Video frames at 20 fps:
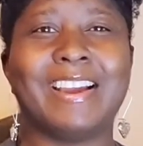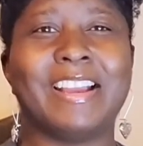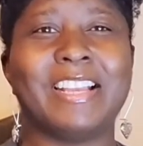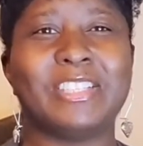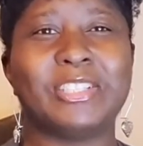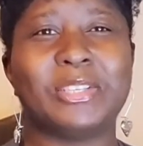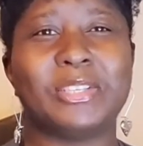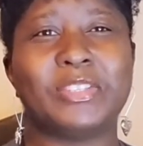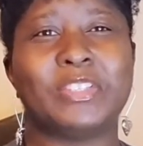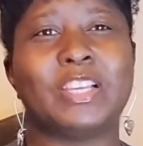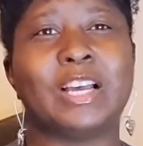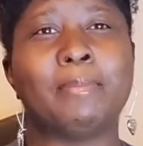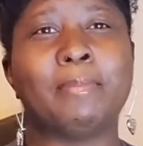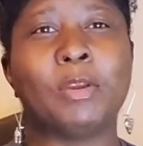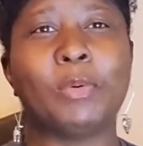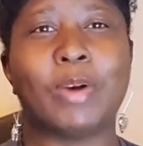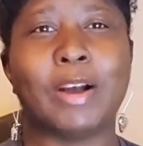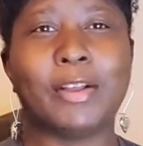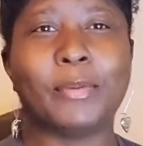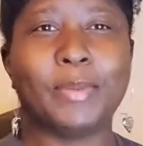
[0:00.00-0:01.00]
right, so you saw
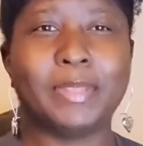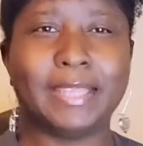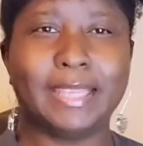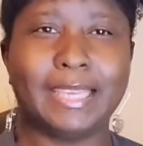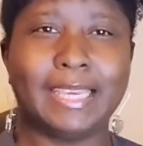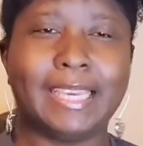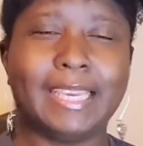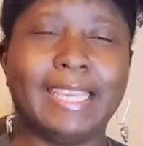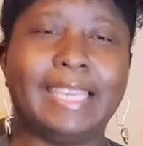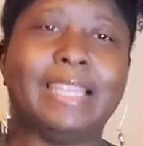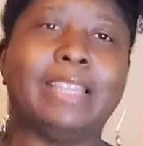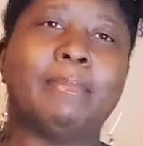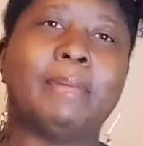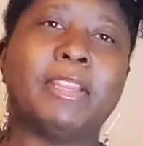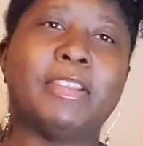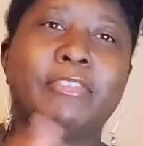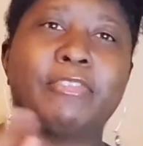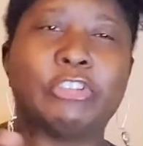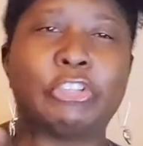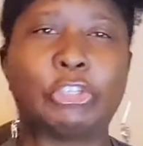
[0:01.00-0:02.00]
me walking with the cane and
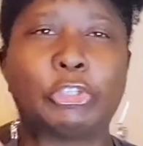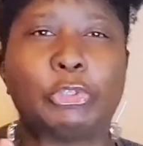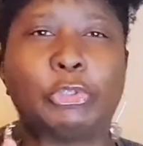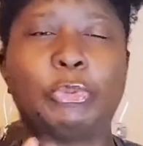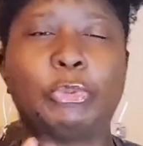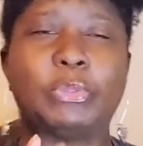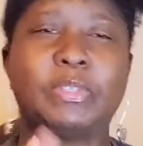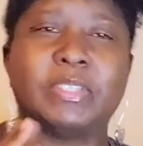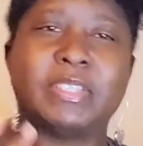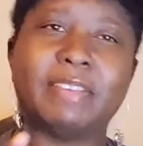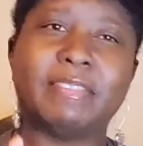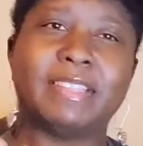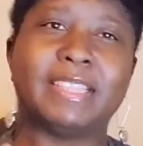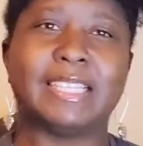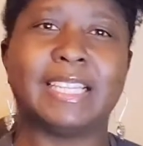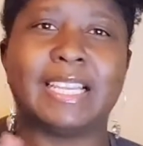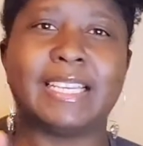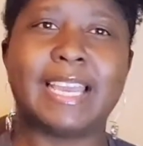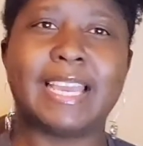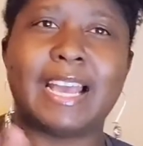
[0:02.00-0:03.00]
my different shoes and
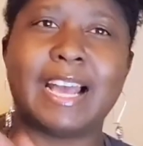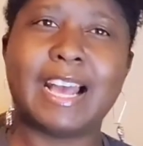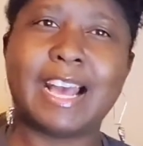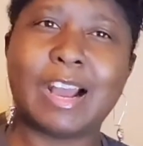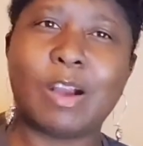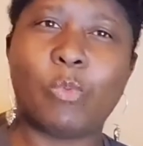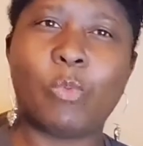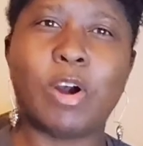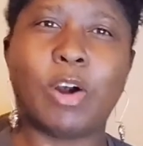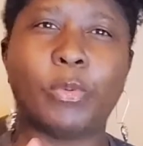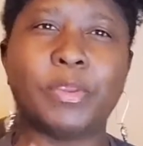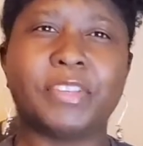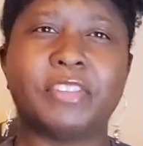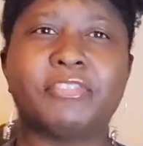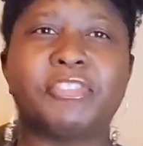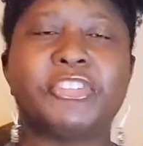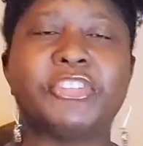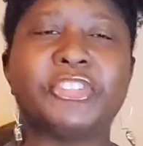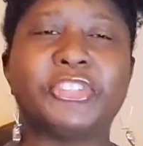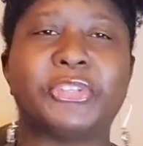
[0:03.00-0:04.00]
everything like that, how I walk with
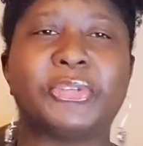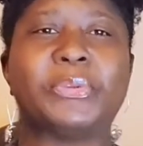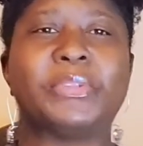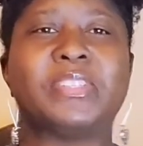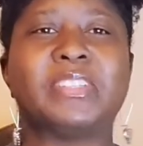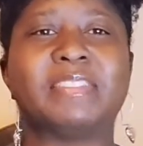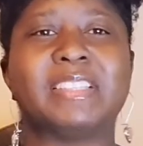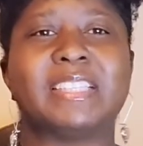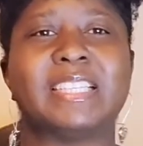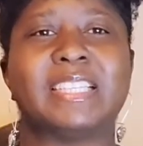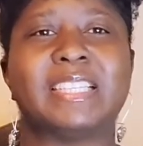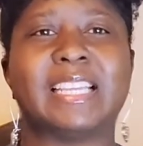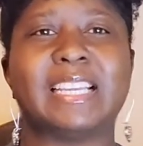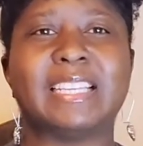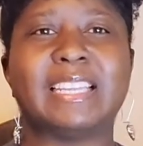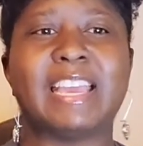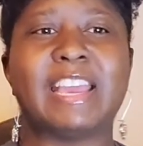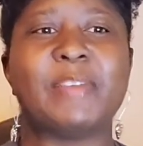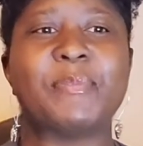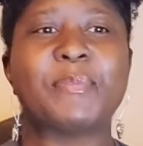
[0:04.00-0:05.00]
different shoes and everything
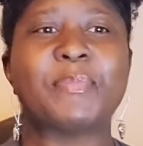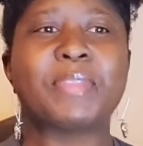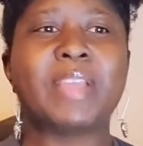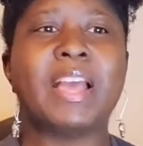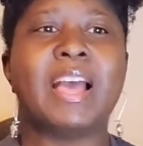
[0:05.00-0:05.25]
like that.